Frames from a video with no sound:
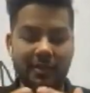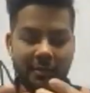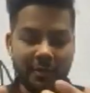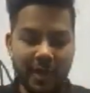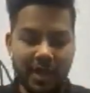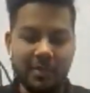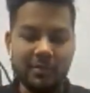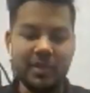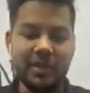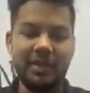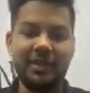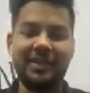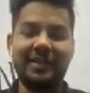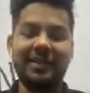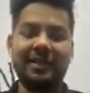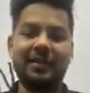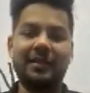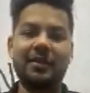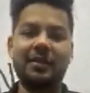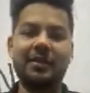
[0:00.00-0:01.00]
payments
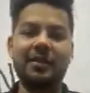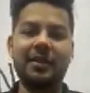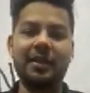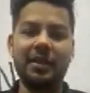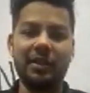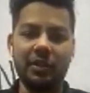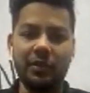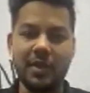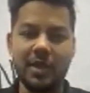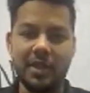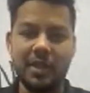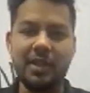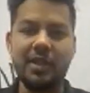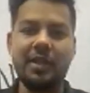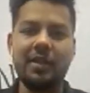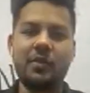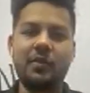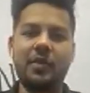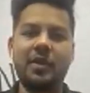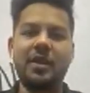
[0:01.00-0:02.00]
in
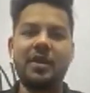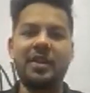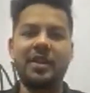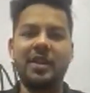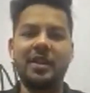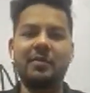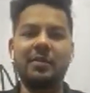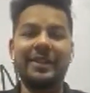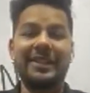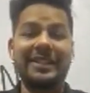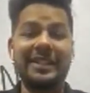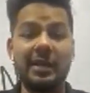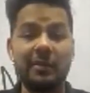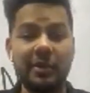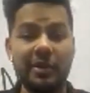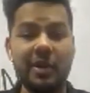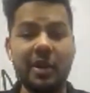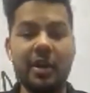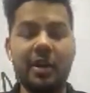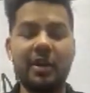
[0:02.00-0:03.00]
UAE. We are enabling debit
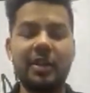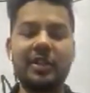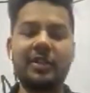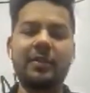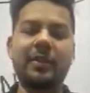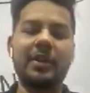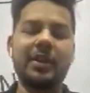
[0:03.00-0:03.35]
cards.